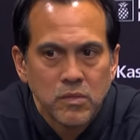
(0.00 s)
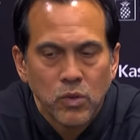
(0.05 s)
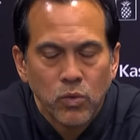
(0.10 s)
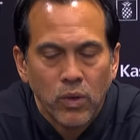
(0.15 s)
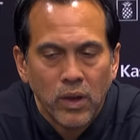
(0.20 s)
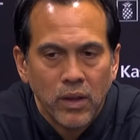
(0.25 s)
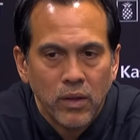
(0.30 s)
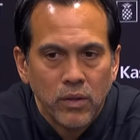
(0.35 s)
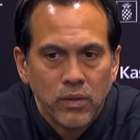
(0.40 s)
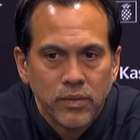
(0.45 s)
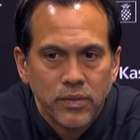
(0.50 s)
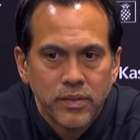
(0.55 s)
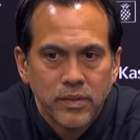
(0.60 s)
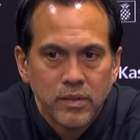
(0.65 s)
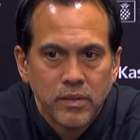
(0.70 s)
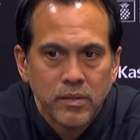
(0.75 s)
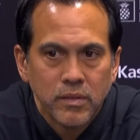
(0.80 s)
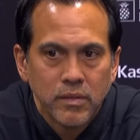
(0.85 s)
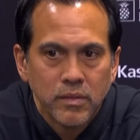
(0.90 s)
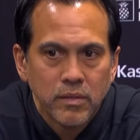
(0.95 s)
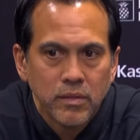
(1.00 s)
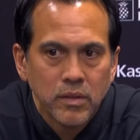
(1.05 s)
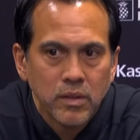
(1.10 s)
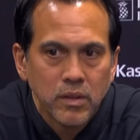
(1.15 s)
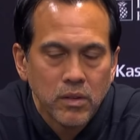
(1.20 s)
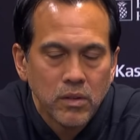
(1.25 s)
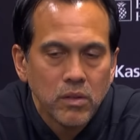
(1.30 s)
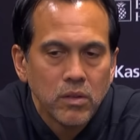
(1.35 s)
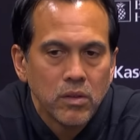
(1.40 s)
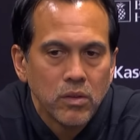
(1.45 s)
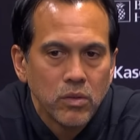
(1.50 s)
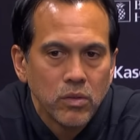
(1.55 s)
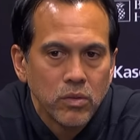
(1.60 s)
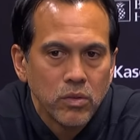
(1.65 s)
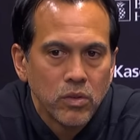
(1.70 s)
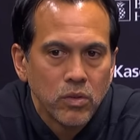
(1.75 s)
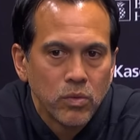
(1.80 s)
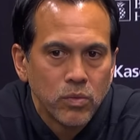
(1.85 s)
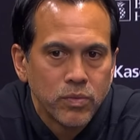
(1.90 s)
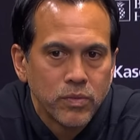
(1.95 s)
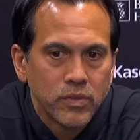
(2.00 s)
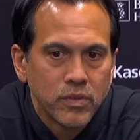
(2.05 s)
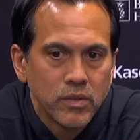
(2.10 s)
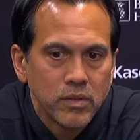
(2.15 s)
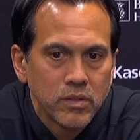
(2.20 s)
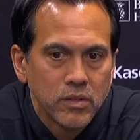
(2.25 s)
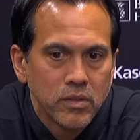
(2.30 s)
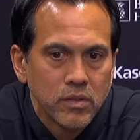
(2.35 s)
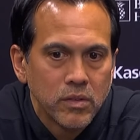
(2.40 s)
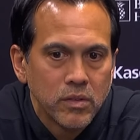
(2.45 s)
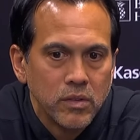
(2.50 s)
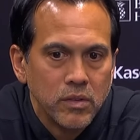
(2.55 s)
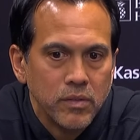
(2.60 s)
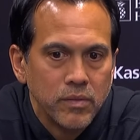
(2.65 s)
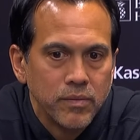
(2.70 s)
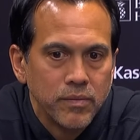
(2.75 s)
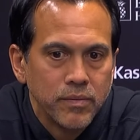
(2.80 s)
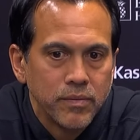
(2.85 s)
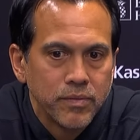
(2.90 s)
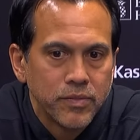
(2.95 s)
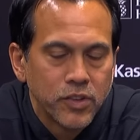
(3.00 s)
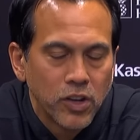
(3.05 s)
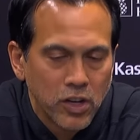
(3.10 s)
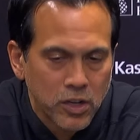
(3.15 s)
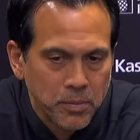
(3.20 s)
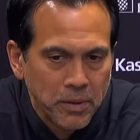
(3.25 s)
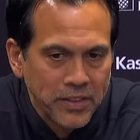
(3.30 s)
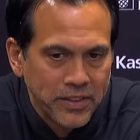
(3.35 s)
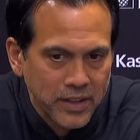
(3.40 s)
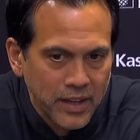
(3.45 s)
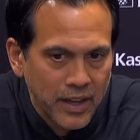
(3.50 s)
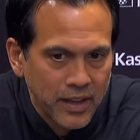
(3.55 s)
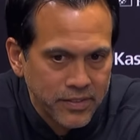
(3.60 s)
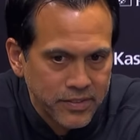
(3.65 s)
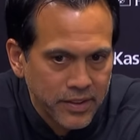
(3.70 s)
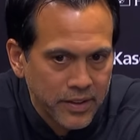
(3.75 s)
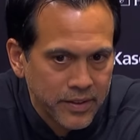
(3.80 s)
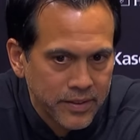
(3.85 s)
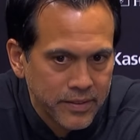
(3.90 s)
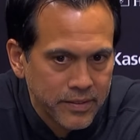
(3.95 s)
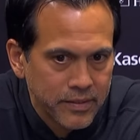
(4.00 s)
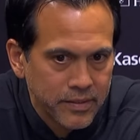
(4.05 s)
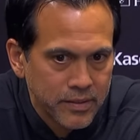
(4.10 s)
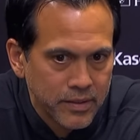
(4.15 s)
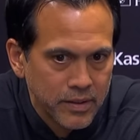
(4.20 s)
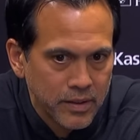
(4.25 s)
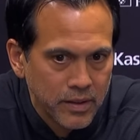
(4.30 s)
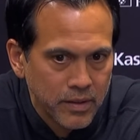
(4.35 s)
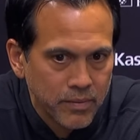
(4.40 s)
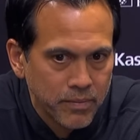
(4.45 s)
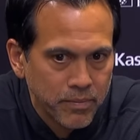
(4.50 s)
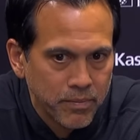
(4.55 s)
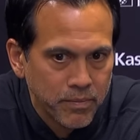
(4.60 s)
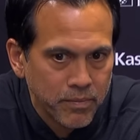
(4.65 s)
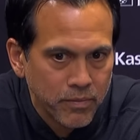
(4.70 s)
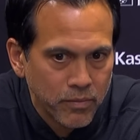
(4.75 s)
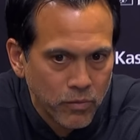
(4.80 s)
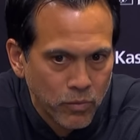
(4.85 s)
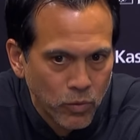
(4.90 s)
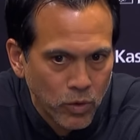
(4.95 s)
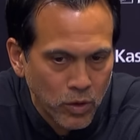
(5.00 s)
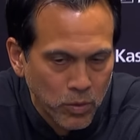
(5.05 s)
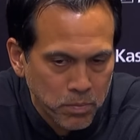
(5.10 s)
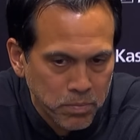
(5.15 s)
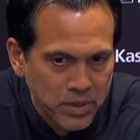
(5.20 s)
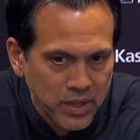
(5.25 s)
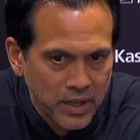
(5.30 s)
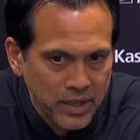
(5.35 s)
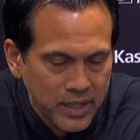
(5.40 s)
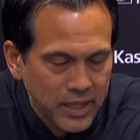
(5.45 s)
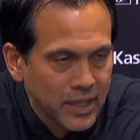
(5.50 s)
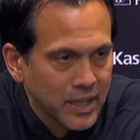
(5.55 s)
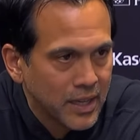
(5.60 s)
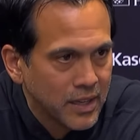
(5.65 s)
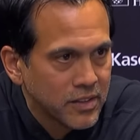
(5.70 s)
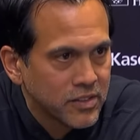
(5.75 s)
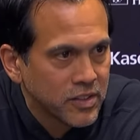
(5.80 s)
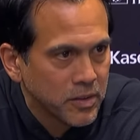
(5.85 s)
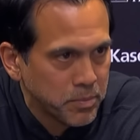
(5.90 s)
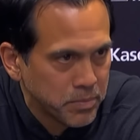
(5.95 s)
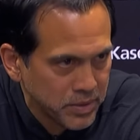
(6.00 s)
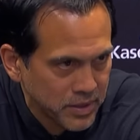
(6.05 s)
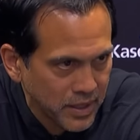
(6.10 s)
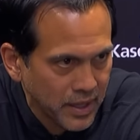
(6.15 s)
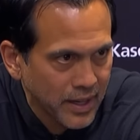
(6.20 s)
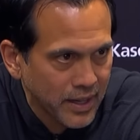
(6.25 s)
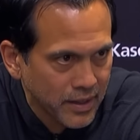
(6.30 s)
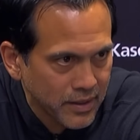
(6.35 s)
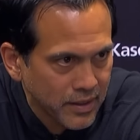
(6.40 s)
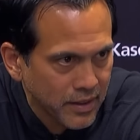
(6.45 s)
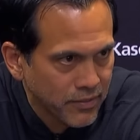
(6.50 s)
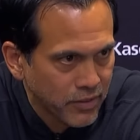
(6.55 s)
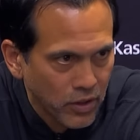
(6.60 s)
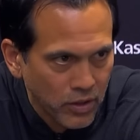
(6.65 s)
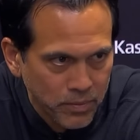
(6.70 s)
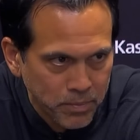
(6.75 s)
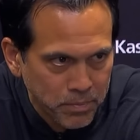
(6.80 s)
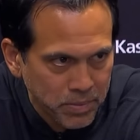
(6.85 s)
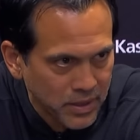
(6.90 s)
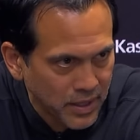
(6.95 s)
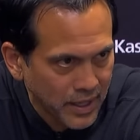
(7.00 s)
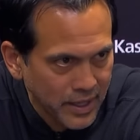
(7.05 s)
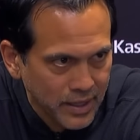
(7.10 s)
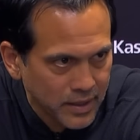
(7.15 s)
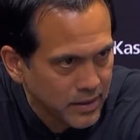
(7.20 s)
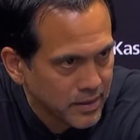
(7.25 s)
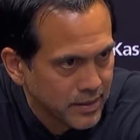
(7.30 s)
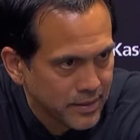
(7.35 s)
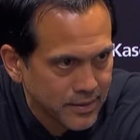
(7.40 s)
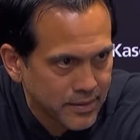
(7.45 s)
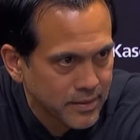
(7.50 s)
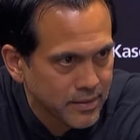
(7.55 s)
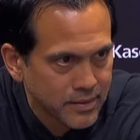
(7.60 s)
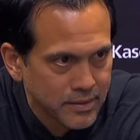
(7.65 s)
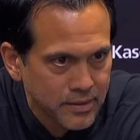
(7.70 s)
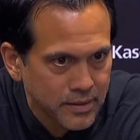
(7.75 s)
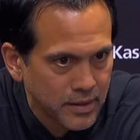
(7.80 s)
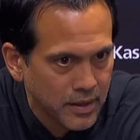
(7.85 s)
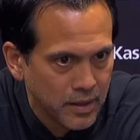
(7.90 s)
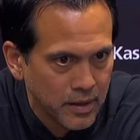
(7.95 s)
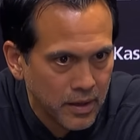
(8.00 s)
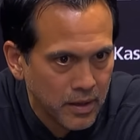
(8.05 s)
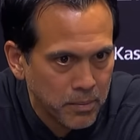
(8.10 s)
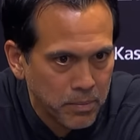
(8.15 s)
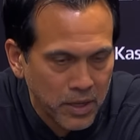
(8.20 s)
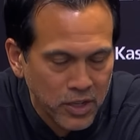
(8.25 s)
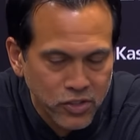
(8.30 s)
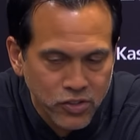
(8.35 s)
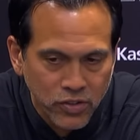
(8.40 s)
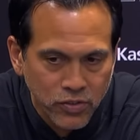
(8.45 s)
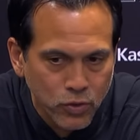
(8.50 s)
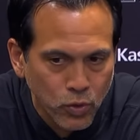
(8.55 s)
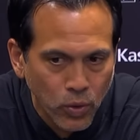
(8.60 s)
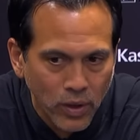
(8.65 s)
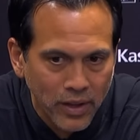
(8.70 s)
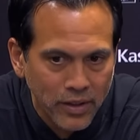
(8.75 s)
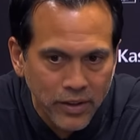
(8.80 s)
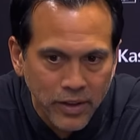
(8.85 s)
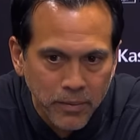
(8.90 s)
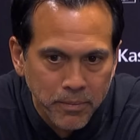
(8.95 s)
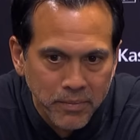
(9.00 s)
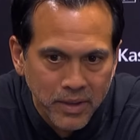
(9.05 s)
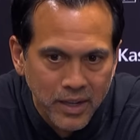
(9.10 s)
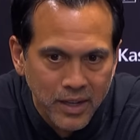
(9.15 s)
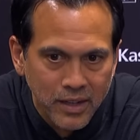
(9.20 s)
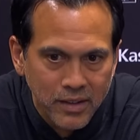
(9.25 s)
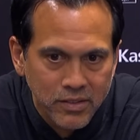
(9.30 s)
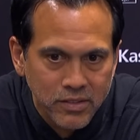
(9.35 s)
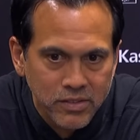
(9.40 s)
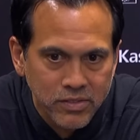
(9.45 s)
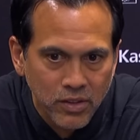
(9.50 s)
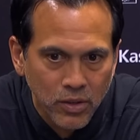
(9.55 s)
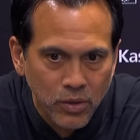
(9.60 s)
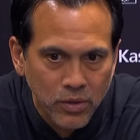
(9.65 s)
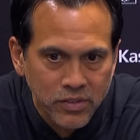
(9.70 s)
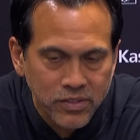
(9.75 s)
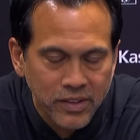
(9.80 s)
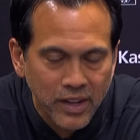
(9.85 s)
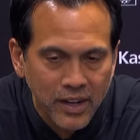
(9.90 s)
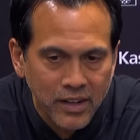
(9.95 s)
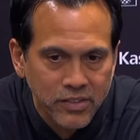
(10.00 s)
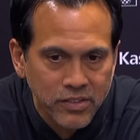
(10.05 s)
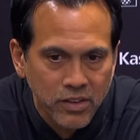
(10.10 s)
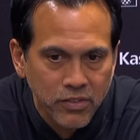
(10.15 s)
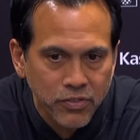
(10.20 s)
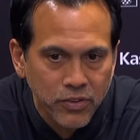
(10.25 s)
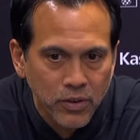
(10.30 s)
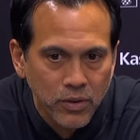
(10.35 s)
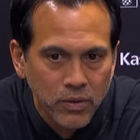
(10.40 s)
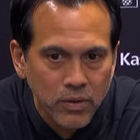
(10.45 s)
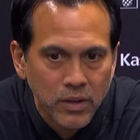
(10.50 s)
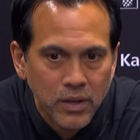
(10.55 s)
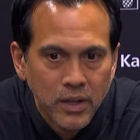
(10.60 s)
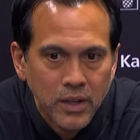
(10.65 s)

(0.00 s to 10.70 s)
Well, you talk about the guys that we're plugging in to play. They've all played a bunch of quality minutes, so it's not as if you're